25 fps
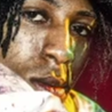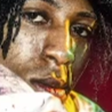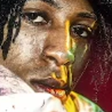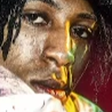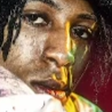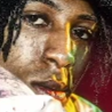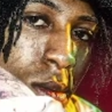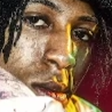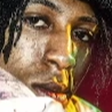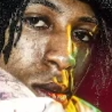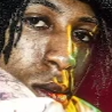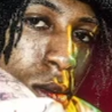
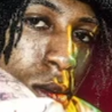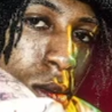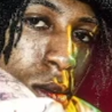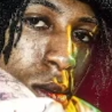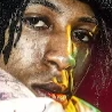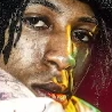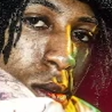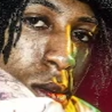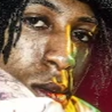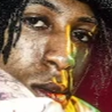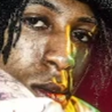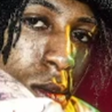
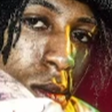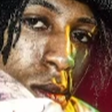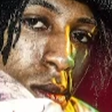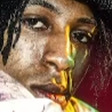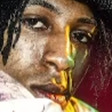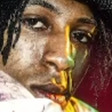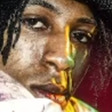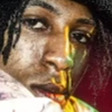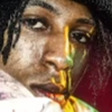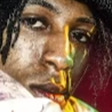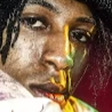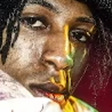
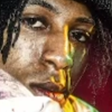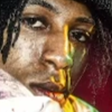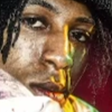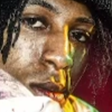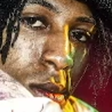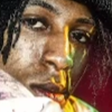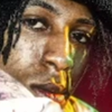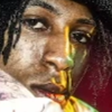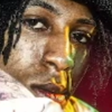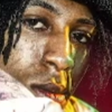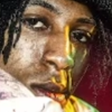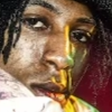
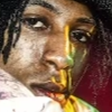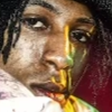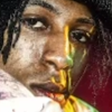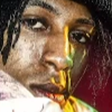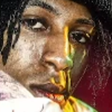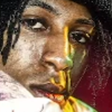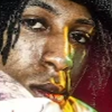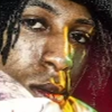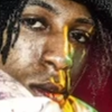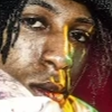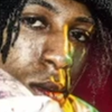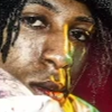
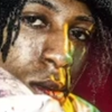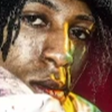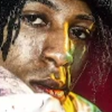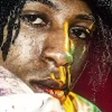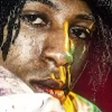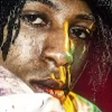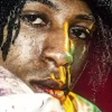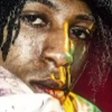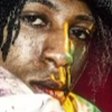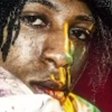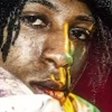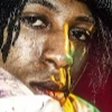
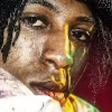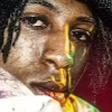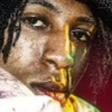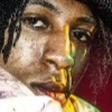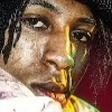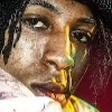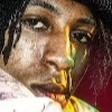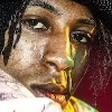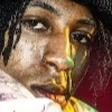[no speech]